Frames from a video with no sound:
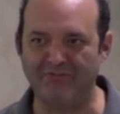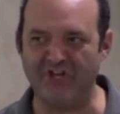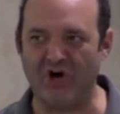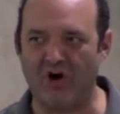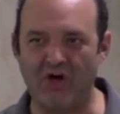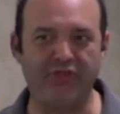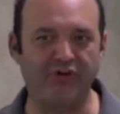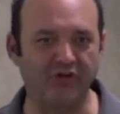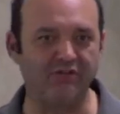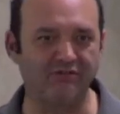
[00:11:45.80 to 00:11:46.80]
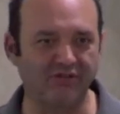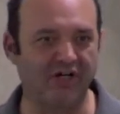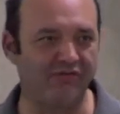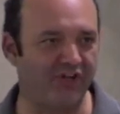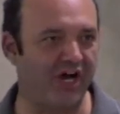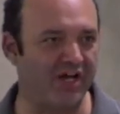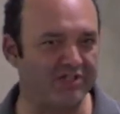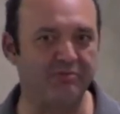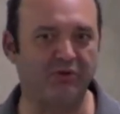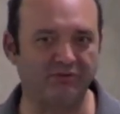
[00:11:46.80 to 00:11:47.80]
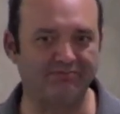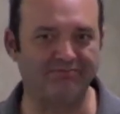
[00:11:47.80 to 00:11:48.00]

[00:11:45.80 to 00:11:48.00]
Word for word: the author of the gospel